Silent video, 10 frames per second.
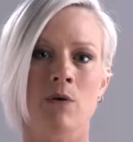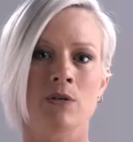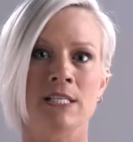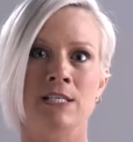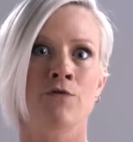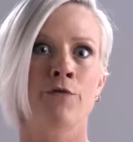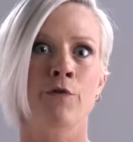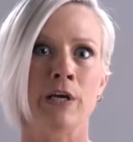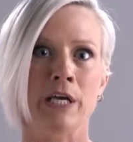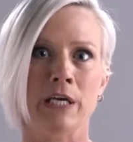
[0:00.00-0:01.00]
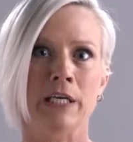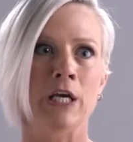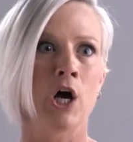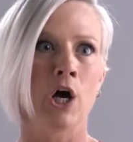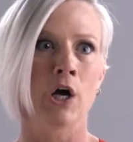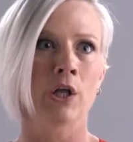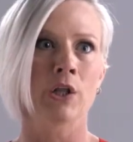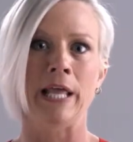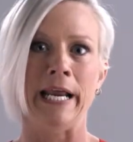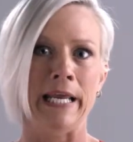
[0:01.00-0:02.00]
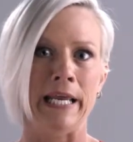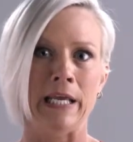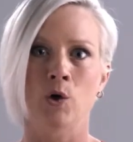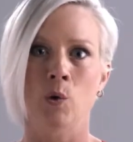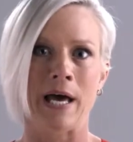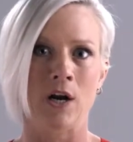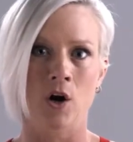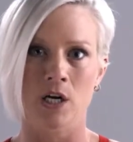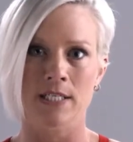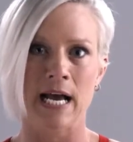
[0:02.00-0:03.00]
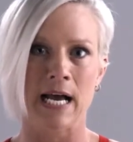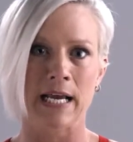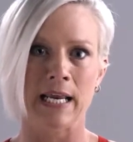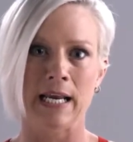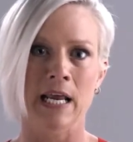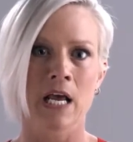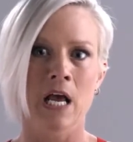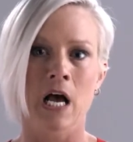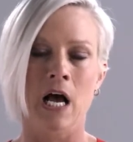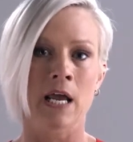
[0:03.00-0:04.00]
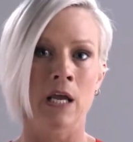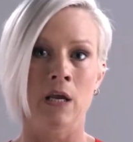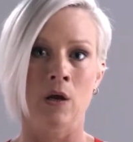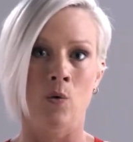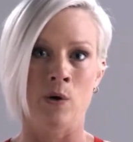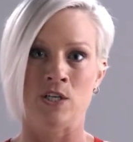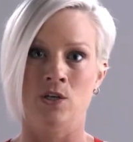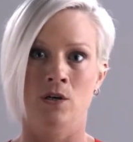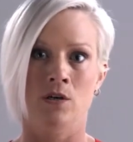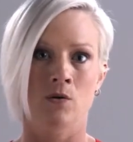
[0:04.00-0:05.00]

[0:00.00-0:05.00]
I was this freak young lady who had a heart attack, and I went to